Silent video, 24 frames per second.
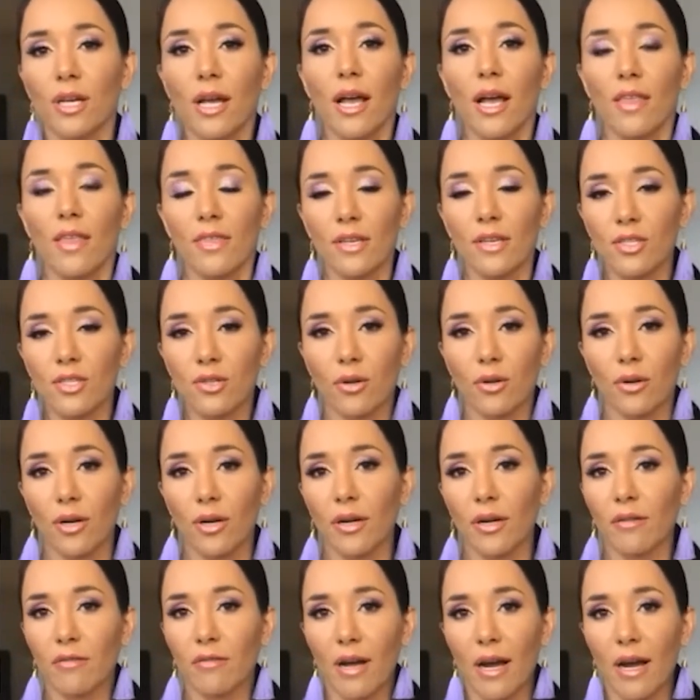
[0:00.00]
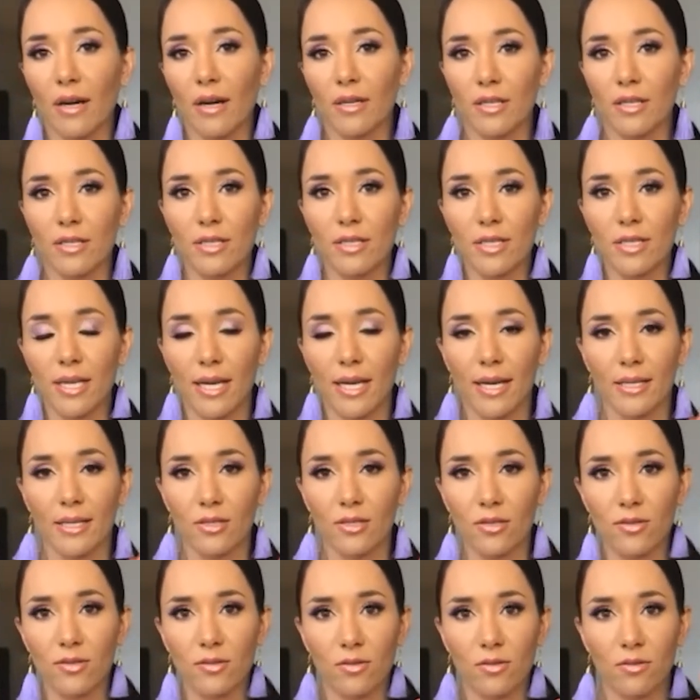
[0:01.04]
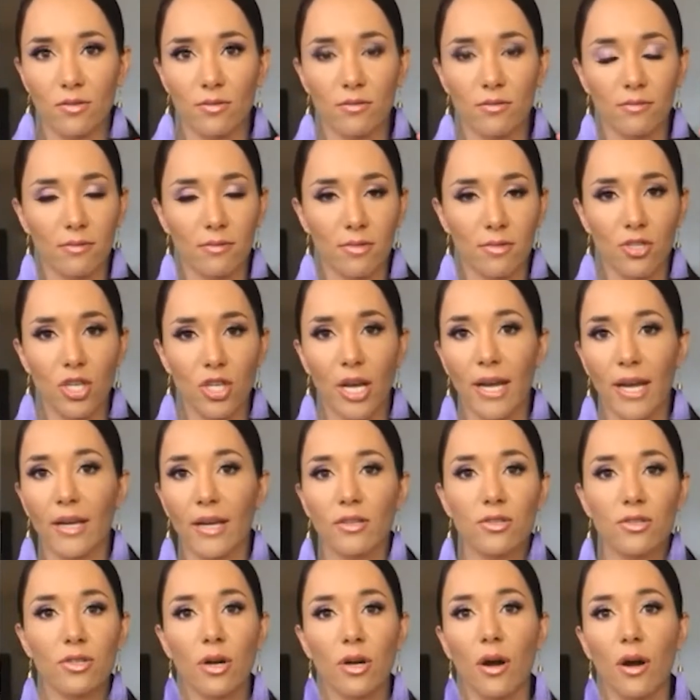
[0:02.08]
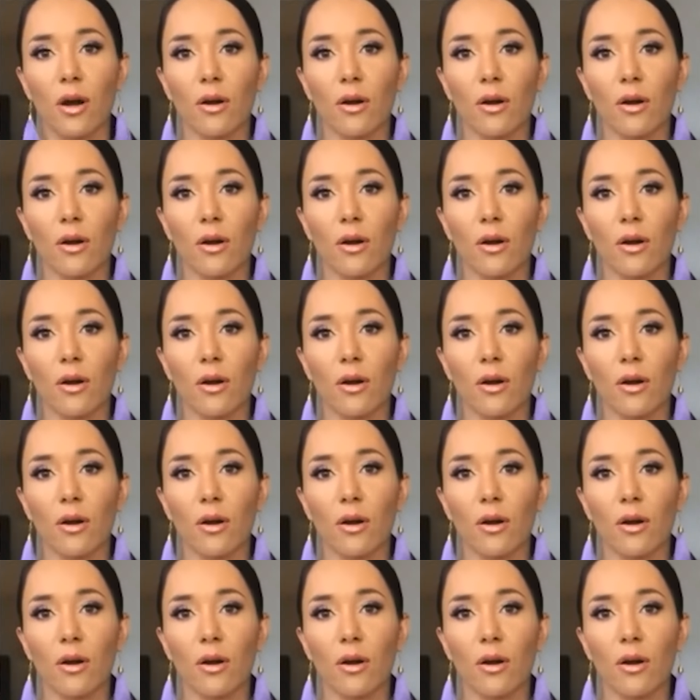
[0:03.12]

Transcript: This coronavirus has changed our